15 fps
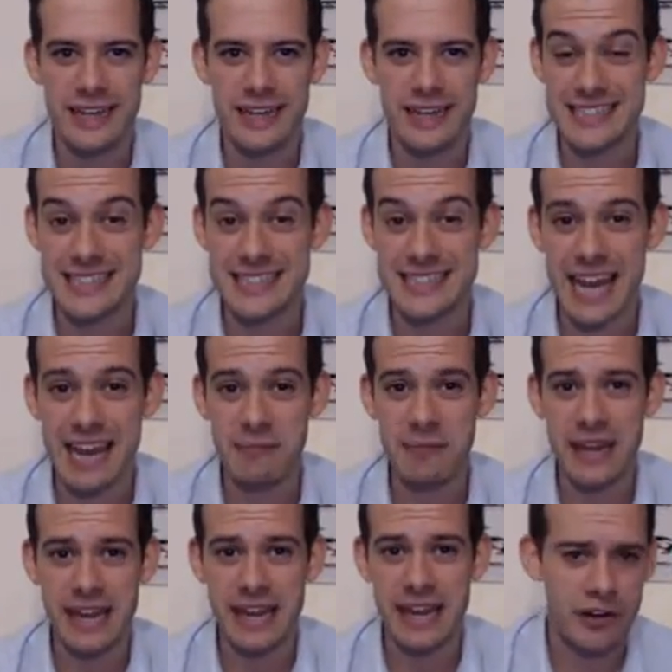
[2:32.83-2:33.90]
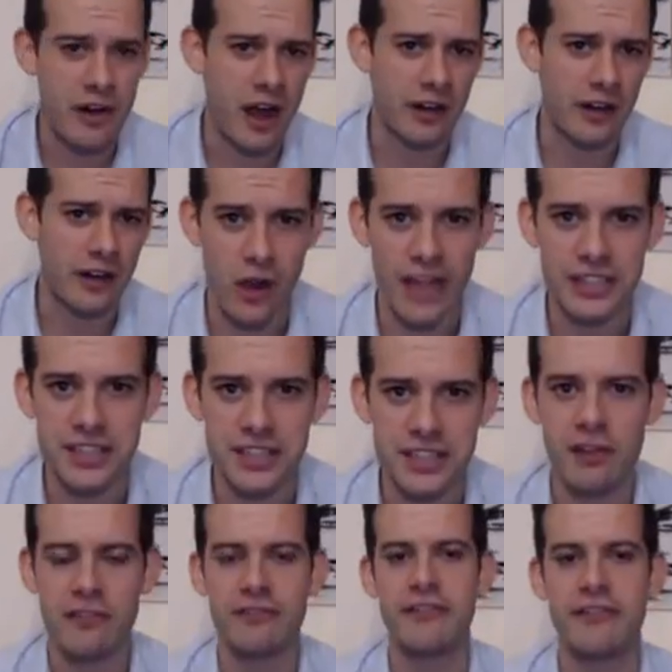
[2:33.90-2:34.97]
is the same if you're not clenching
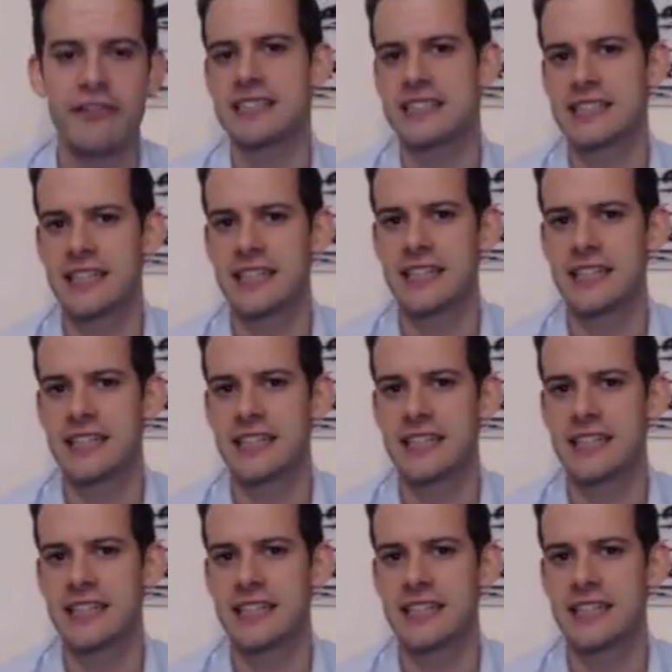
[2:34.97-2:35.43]
your fists